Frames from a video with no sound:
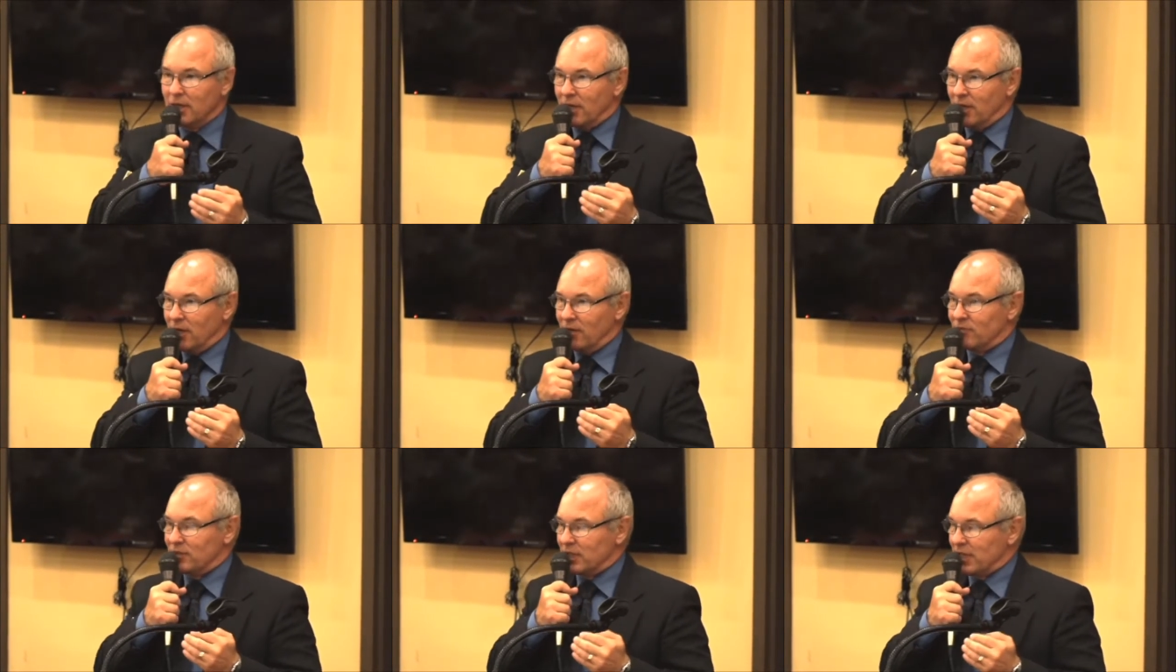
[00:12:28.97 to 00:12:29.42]

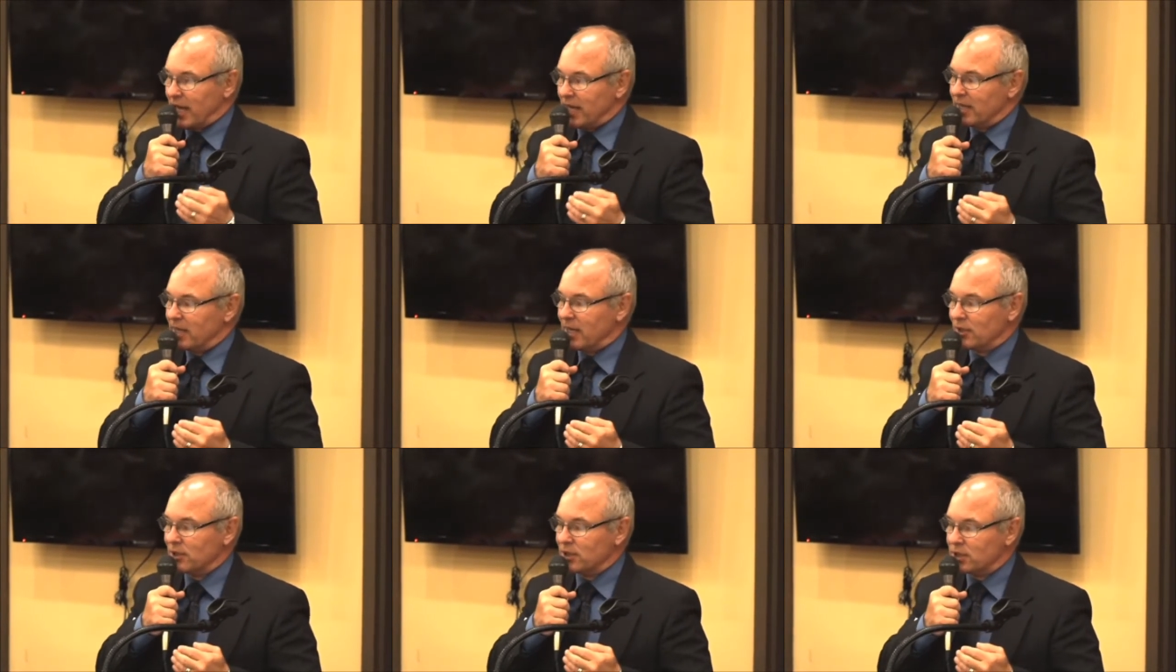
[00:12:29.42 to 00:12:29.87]
of the Nye
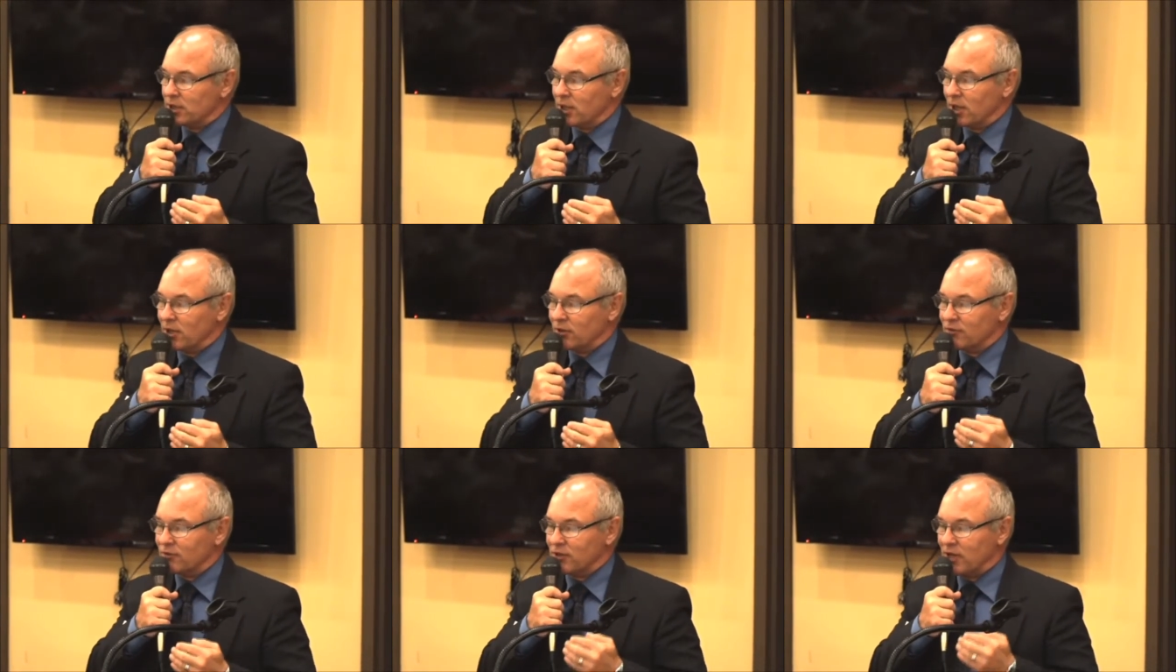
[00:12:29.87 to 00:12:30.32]
County
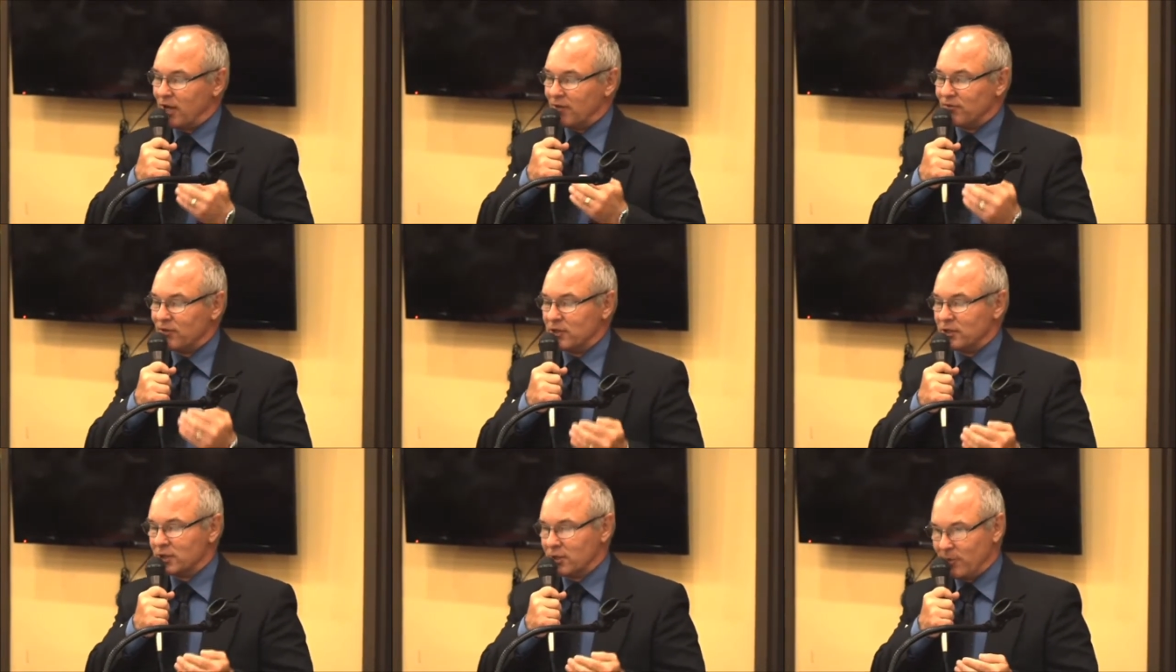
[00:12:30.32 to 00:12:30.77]
Sheriff's
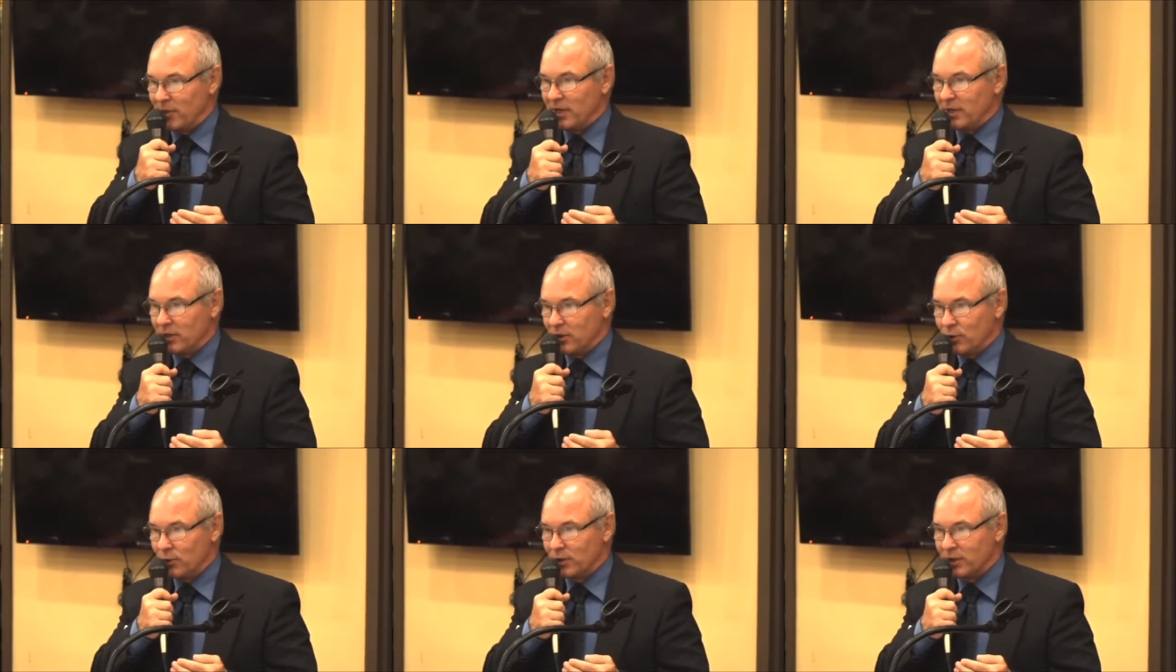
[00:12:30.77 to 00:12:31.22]
Office to
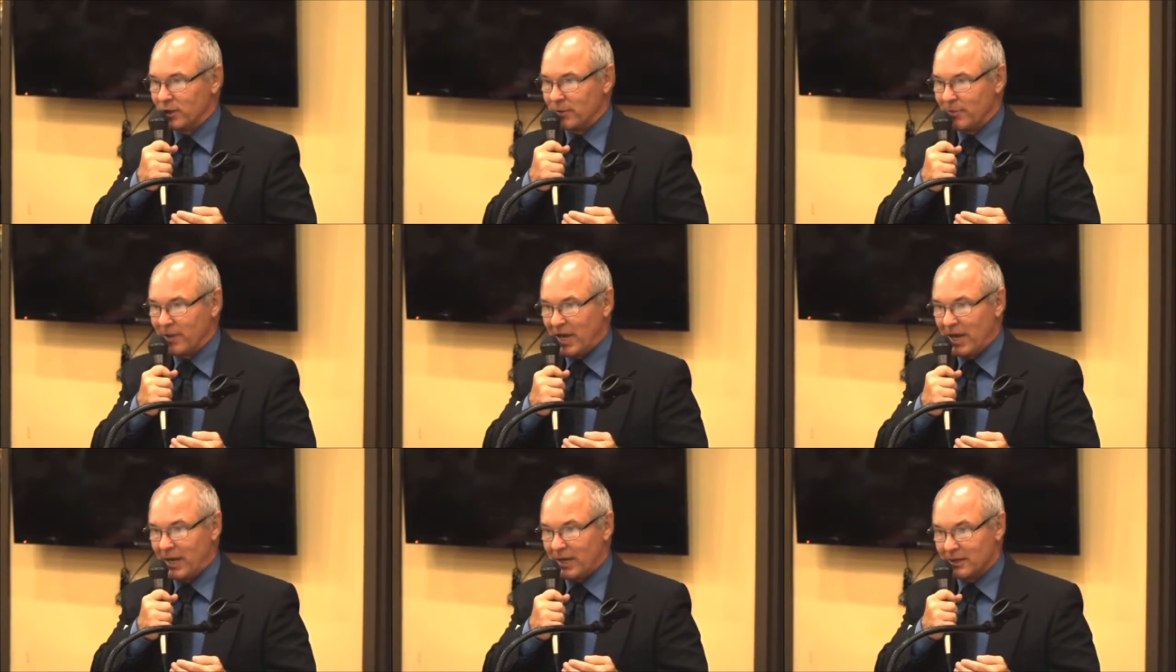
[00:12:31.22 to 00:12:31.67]
meet your
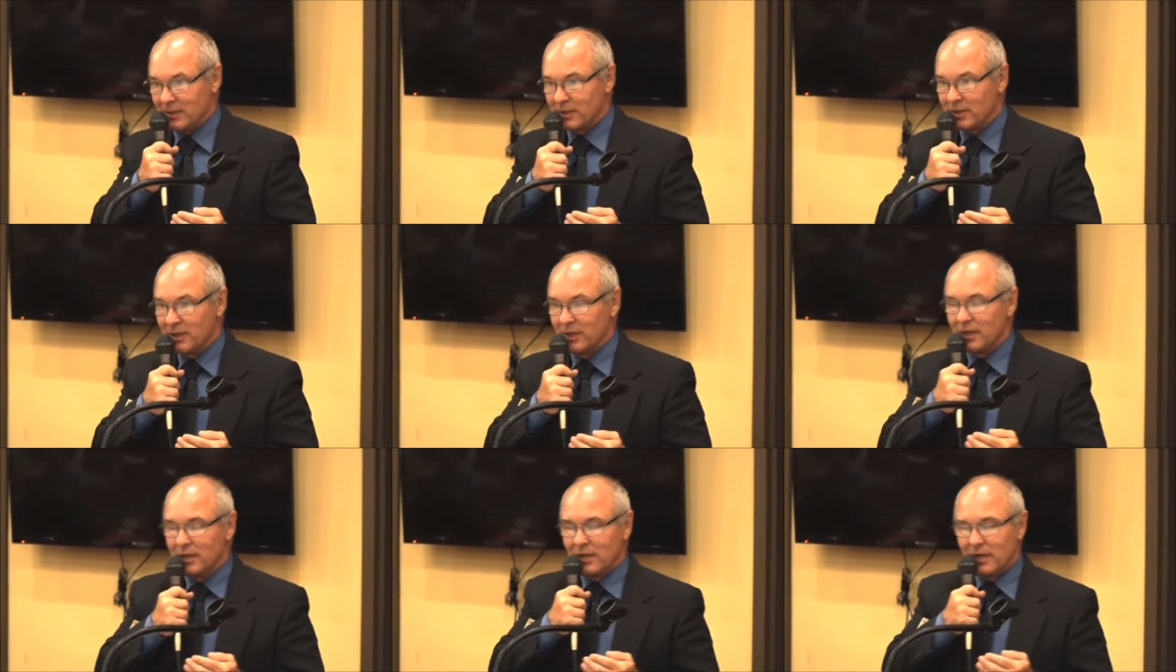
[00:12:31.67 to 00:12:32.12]

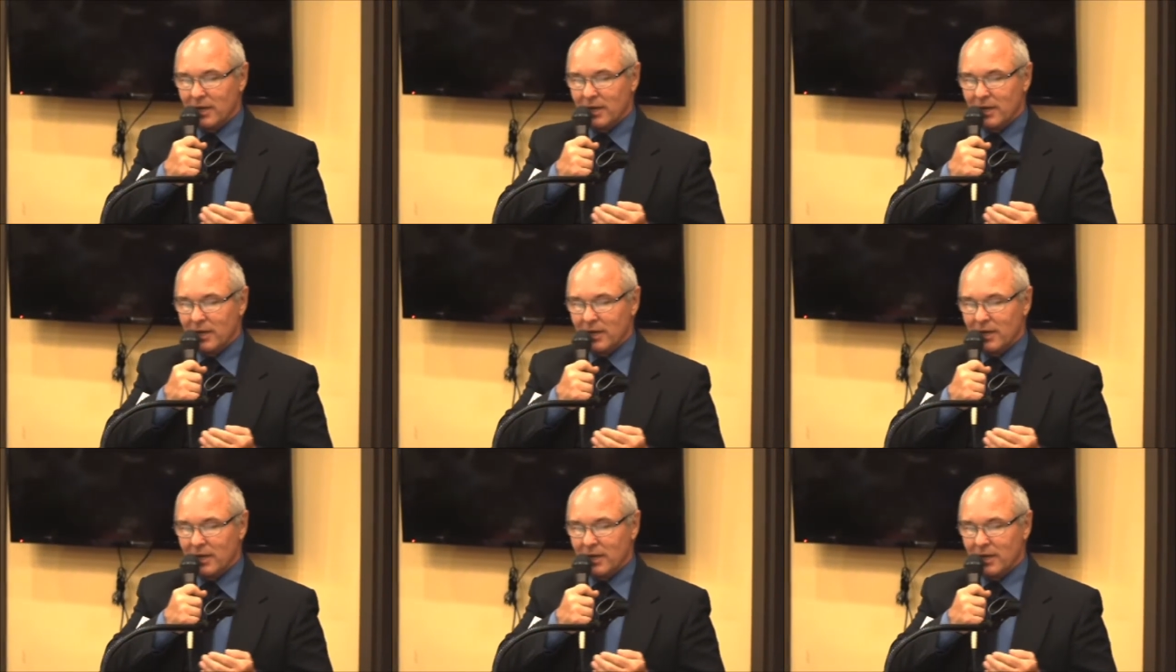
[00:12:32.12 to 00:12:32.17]
demands.